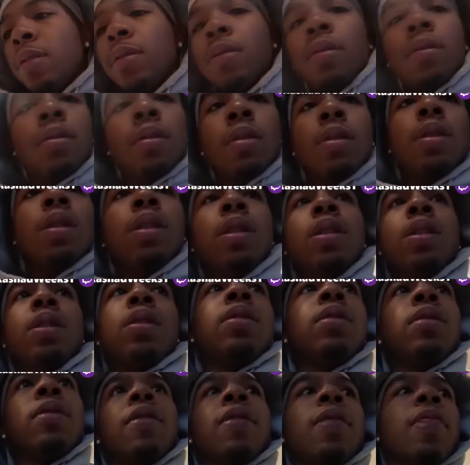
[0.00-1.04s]
saying I got
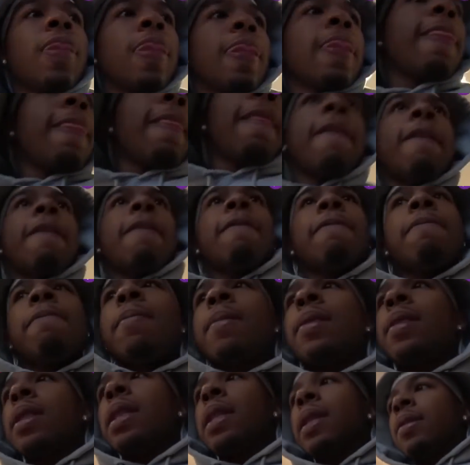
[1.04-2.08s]
robbed. You
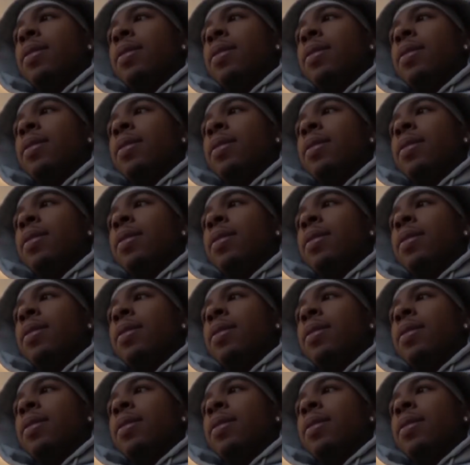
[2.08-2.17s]
don't even